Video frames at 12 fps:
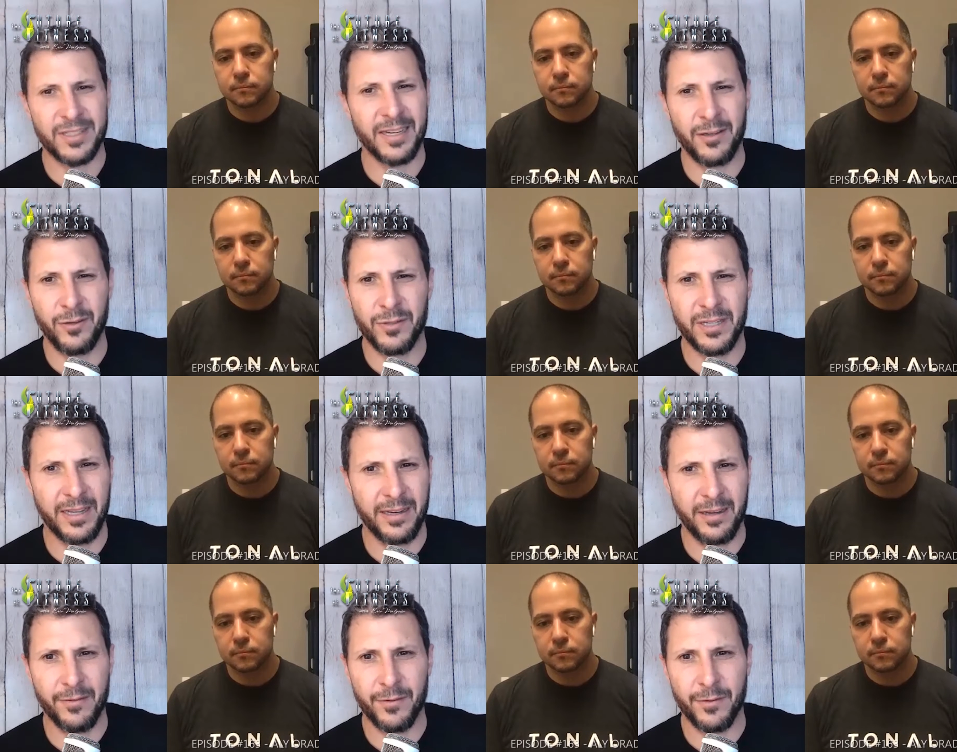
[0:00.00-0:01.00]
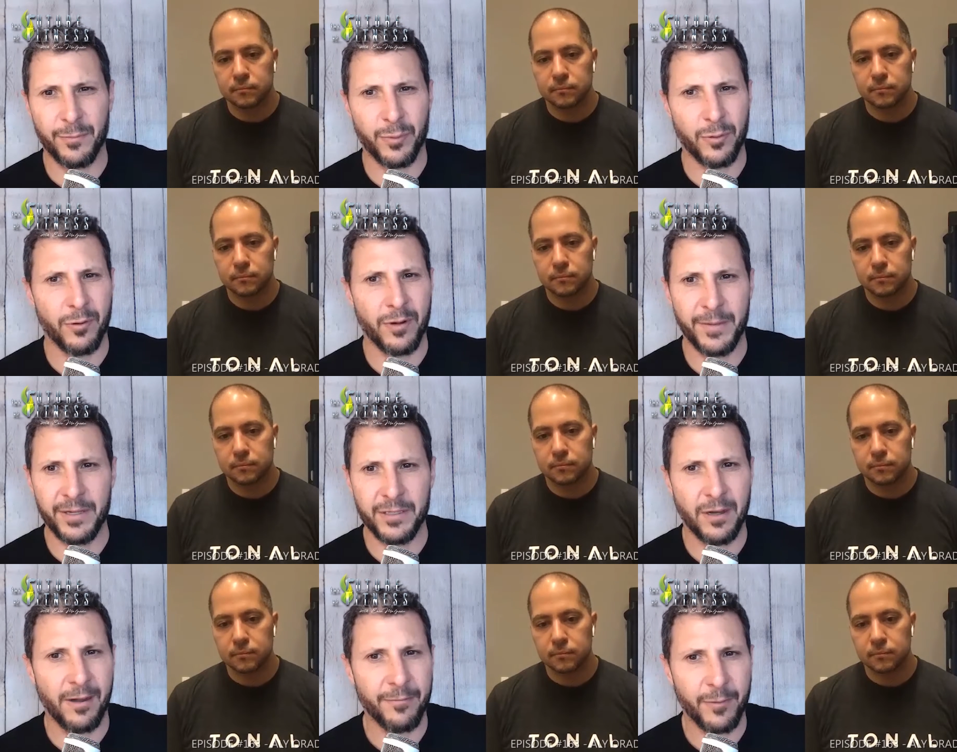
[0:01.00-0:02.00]
Speaker 1: just like using any other
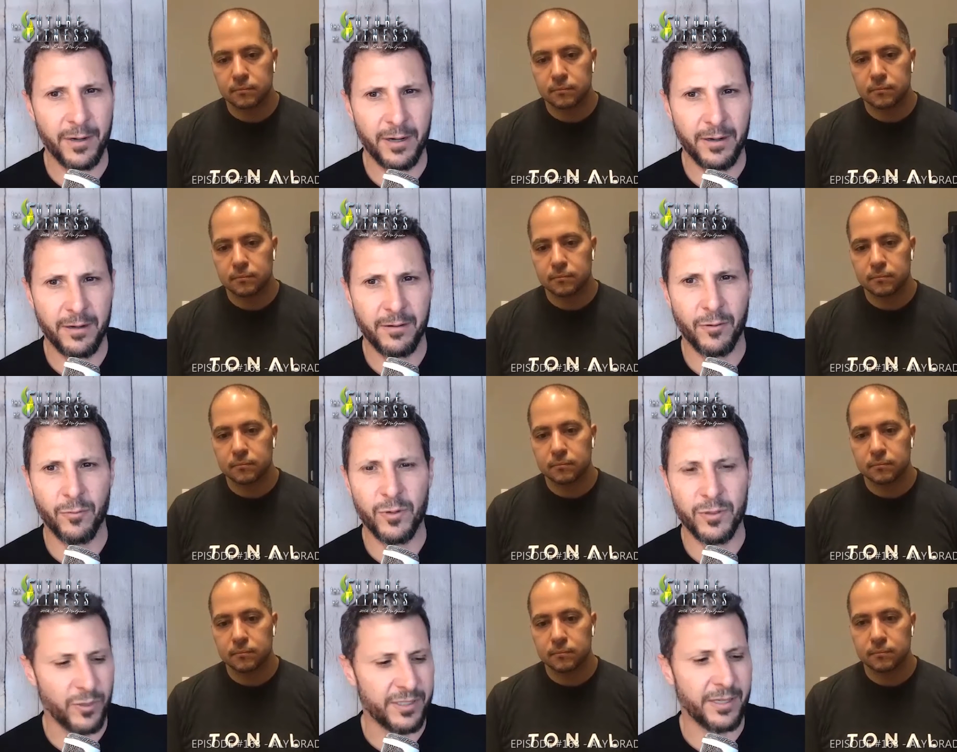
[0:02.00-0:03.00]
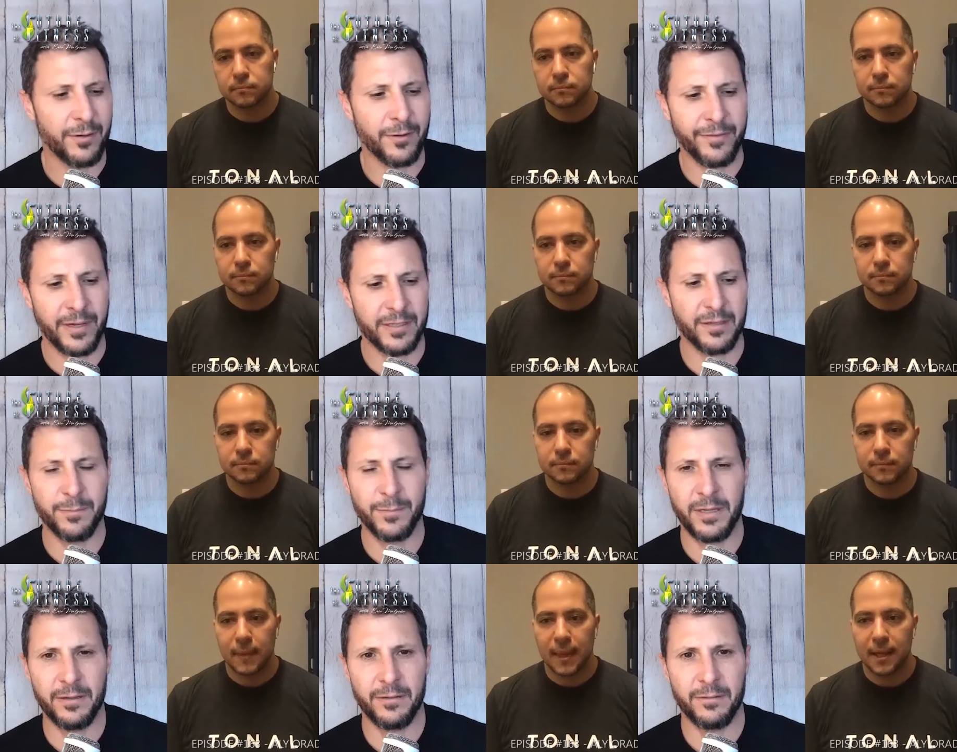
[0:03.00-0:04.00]
programming software or what, what's the
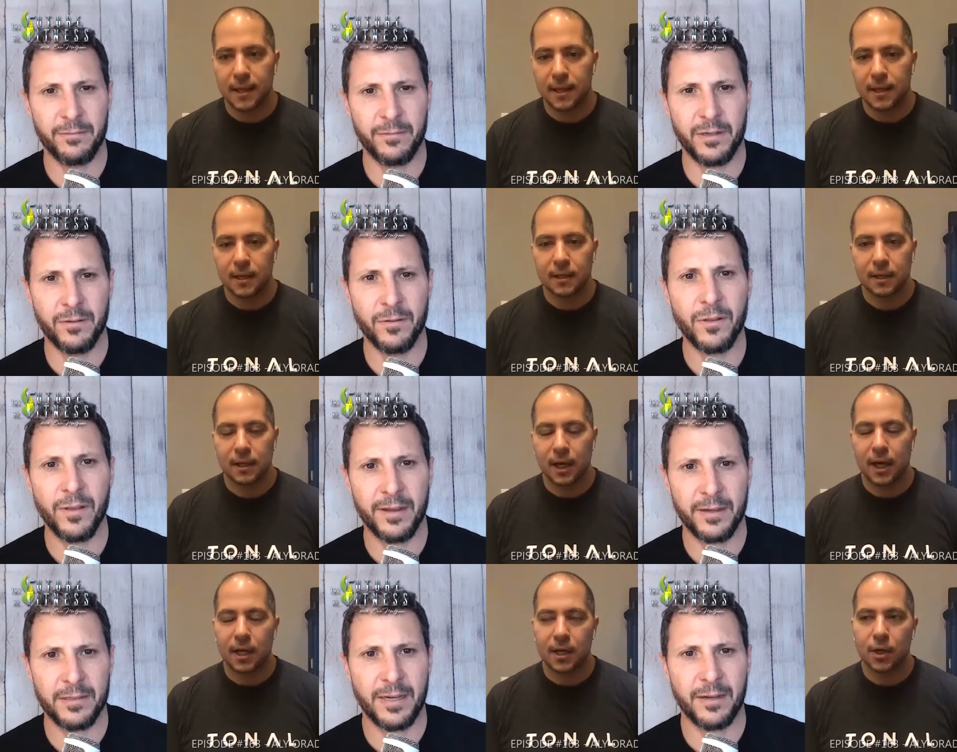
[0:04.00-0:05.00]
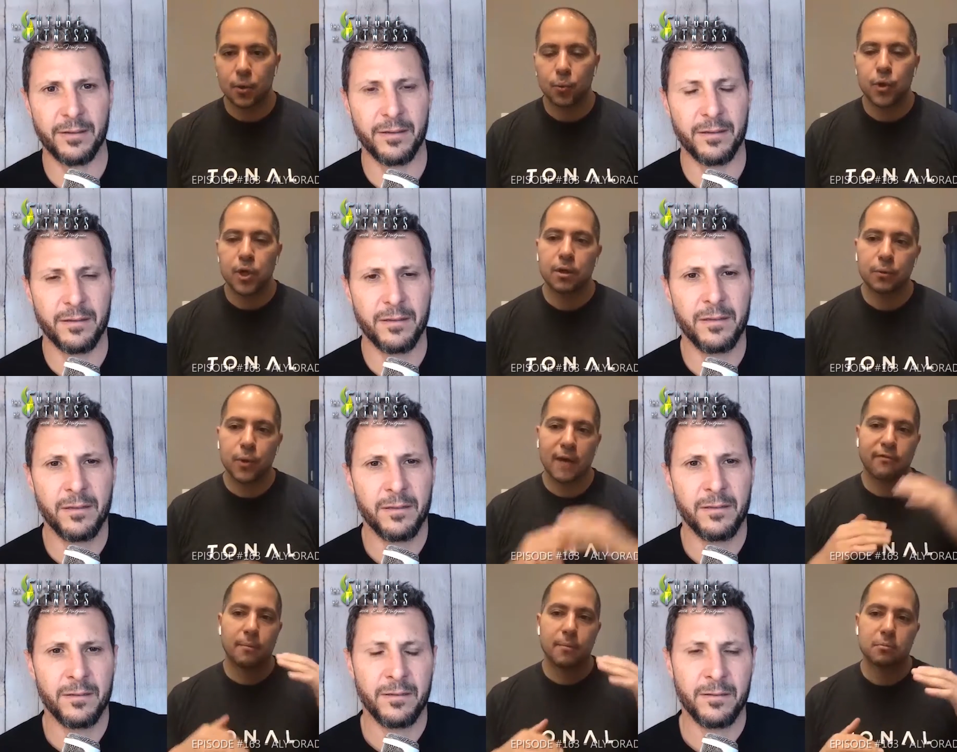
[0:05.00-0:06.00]
interface going to be
Speaker 2: going to look like? Uh,
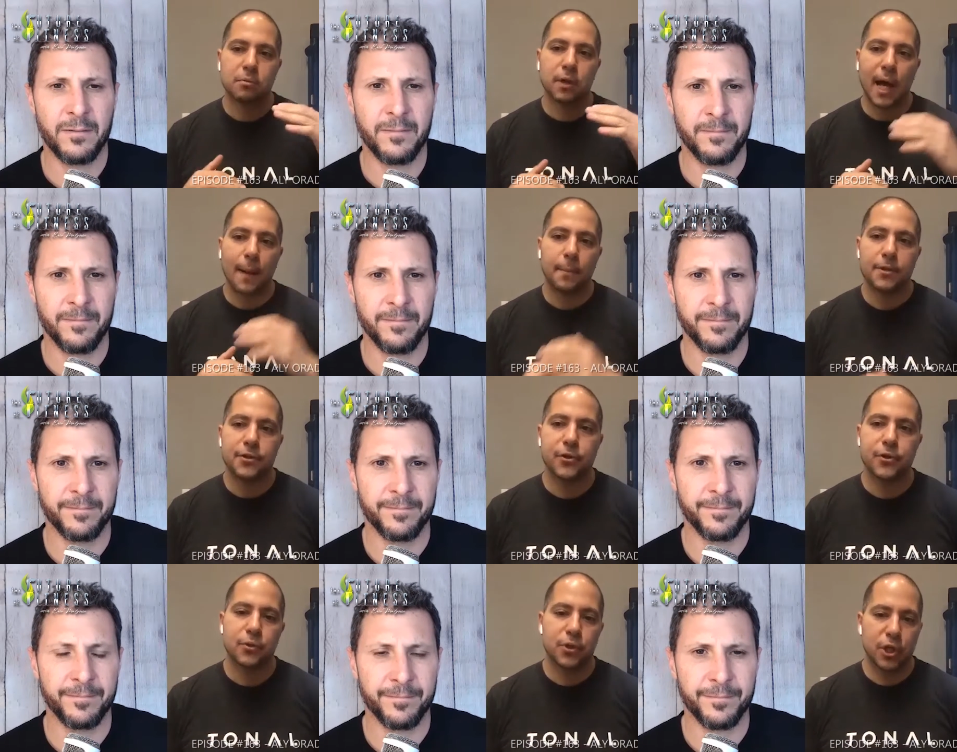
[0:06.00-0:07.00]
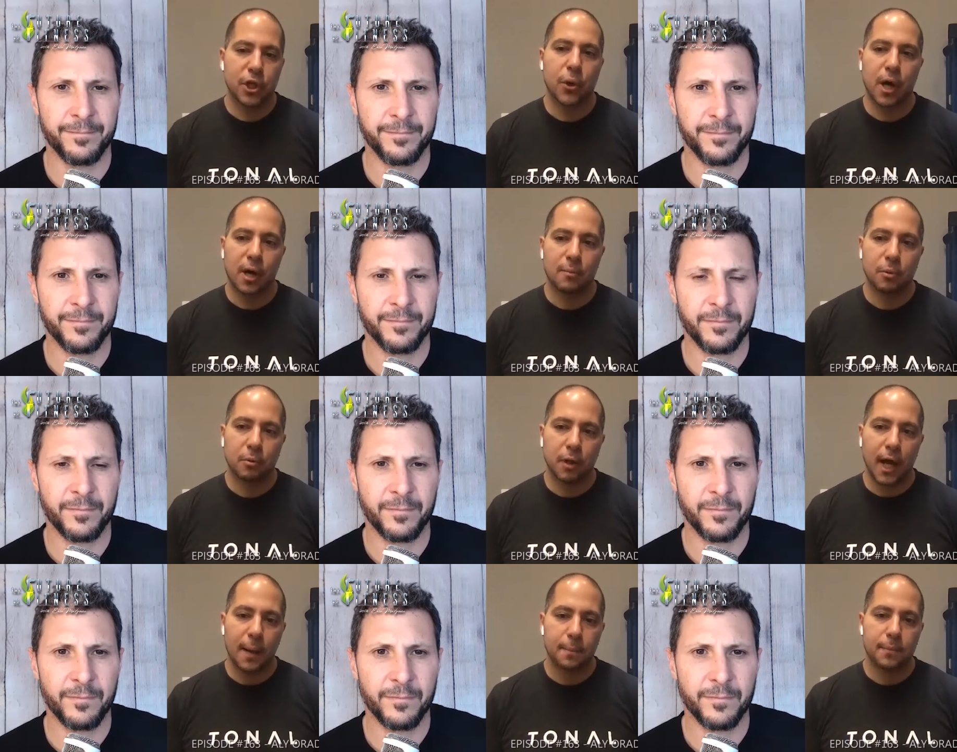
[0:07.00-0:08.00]
we, we have a mobile app. And so you, you go on
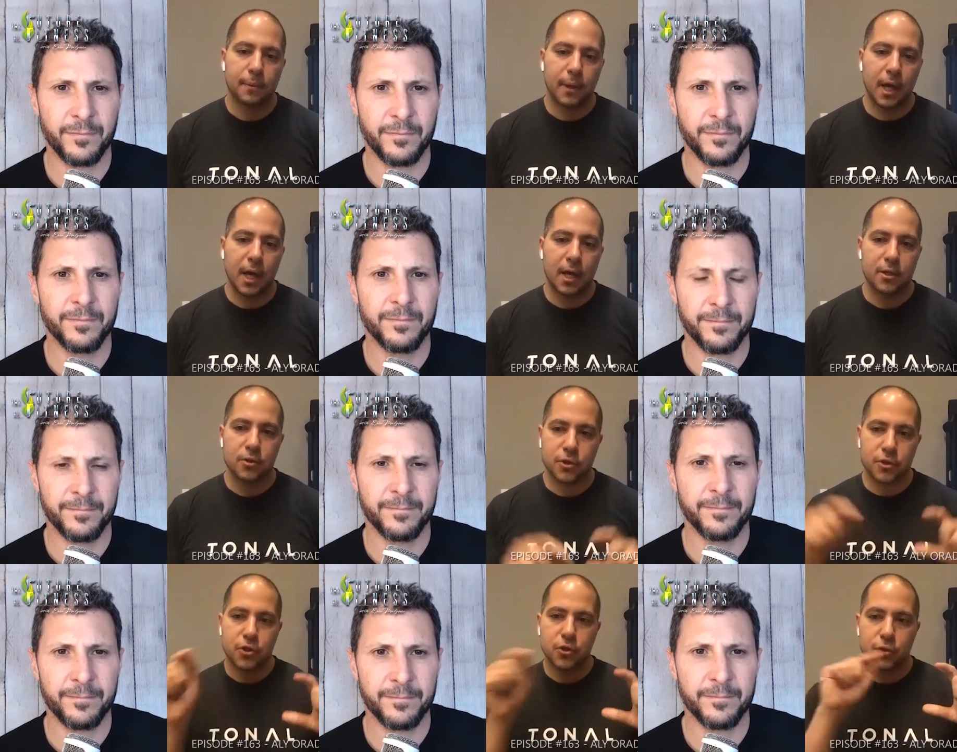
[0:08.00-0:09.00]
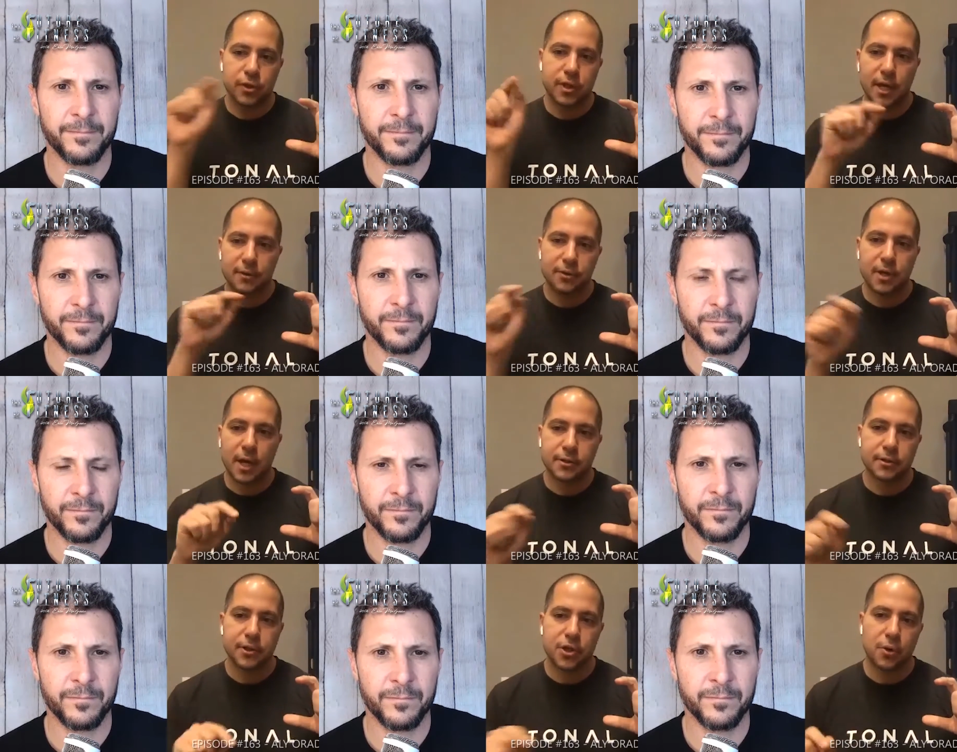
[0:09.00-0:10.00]
our mobile app and you just choose the
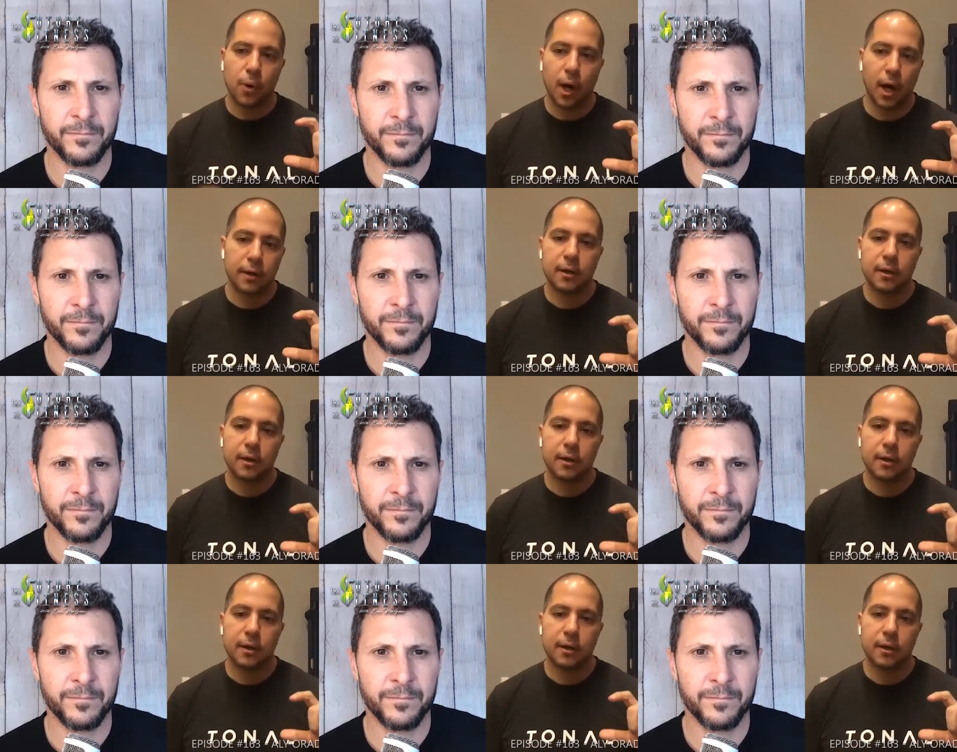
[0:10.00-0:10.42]
exercises that you